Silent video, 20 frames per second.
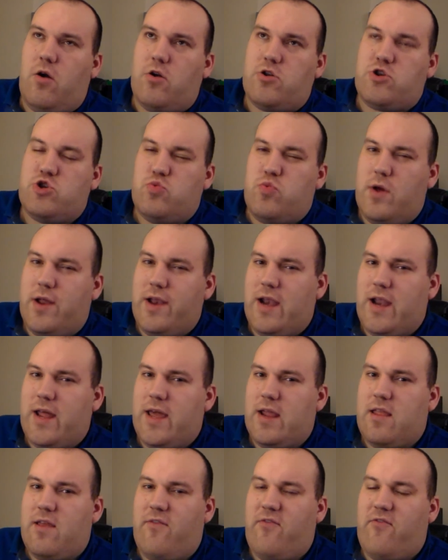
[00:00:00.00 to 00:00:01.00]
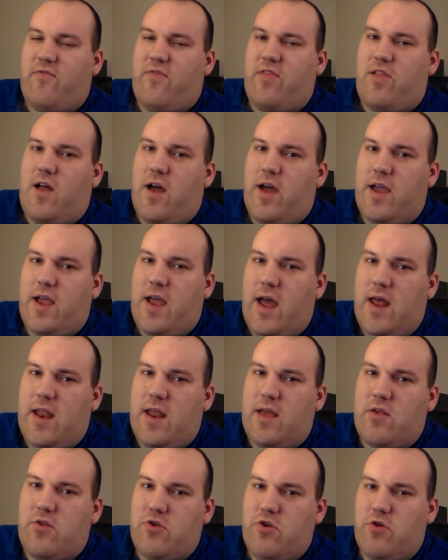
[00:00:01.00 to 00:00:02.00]
are twin-linked if flying
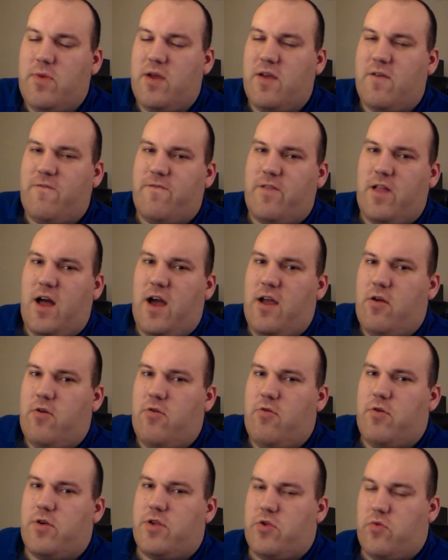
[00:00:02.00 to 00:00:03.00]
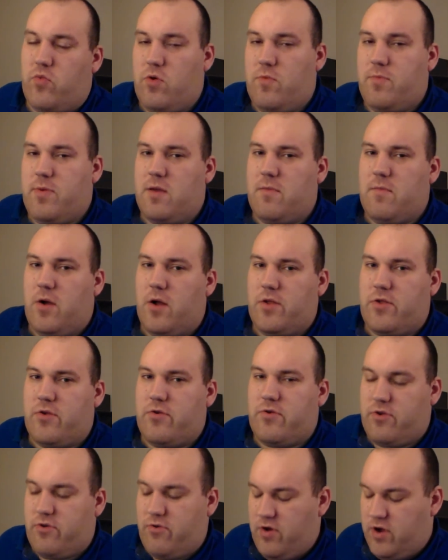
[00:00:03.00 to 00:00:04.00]
at a zooming flyer or swooping
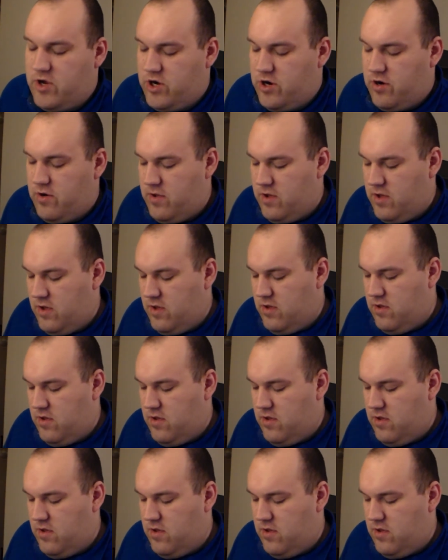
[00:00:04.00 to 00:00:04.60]
monstrous creature.